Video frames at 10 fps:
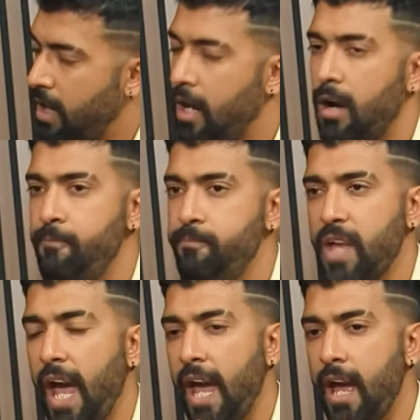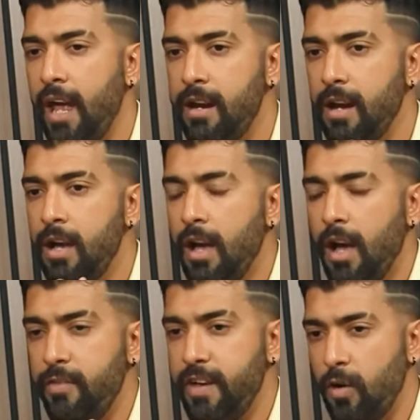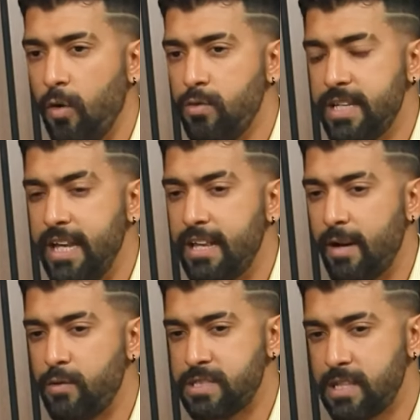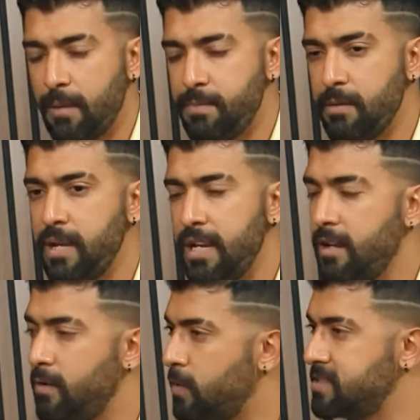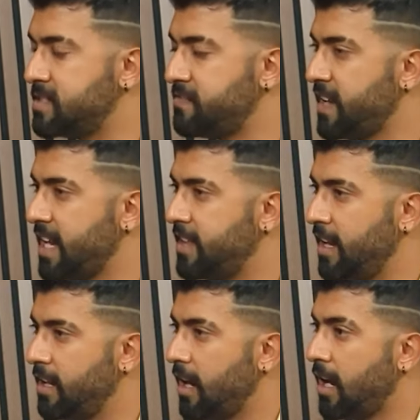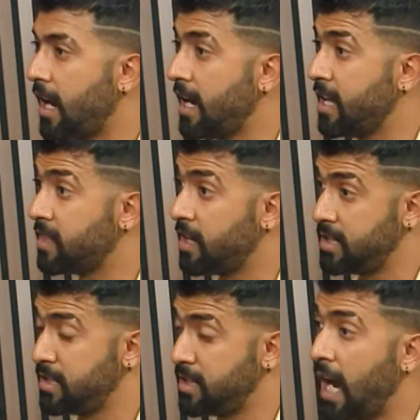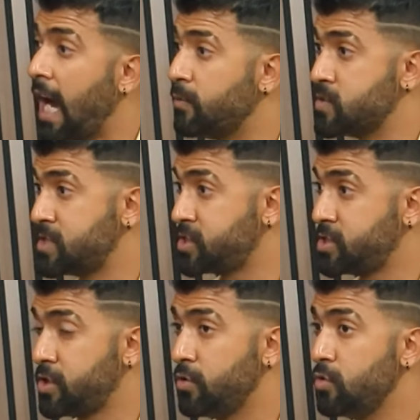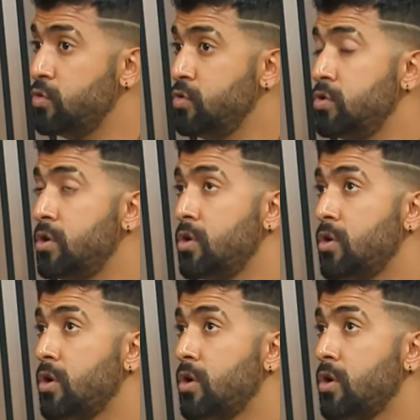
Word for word: Yeah. And the only thing that was stopping me was the fact that I thought I was too